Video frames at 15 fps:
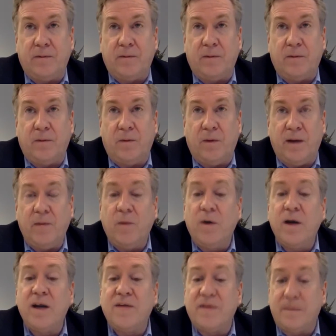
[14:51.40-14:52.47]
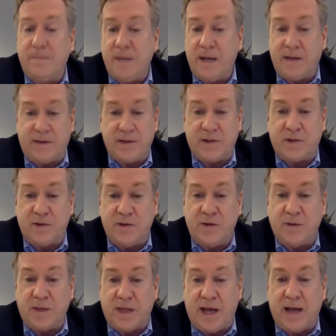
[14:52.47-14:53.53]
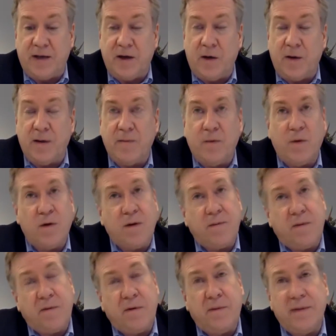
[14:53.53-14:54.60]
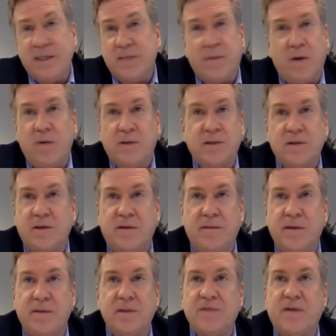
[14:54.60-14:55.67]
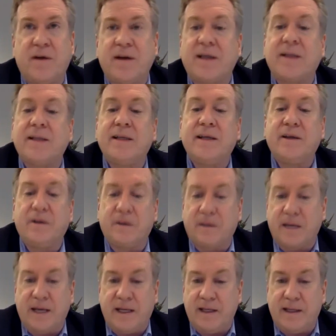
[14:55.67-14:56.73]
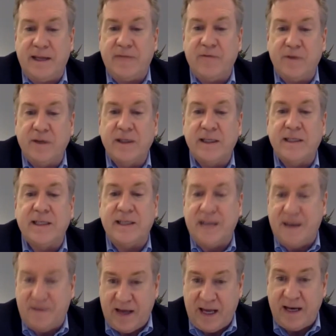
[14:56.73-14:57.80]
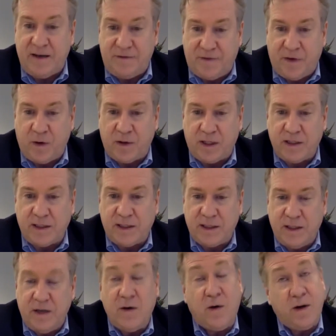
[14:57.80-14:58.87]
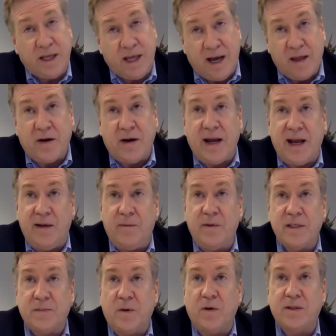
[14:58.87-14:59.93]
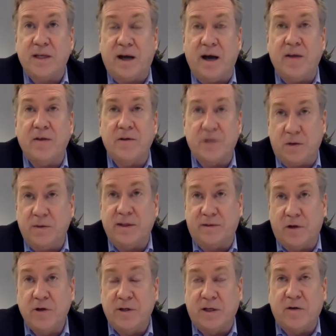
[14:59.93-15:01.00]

we would have admitted the student without knowing more, but when we spoke to them, it was very clear they, they really didn't have any focus. On the other hand, we spoke to others who had good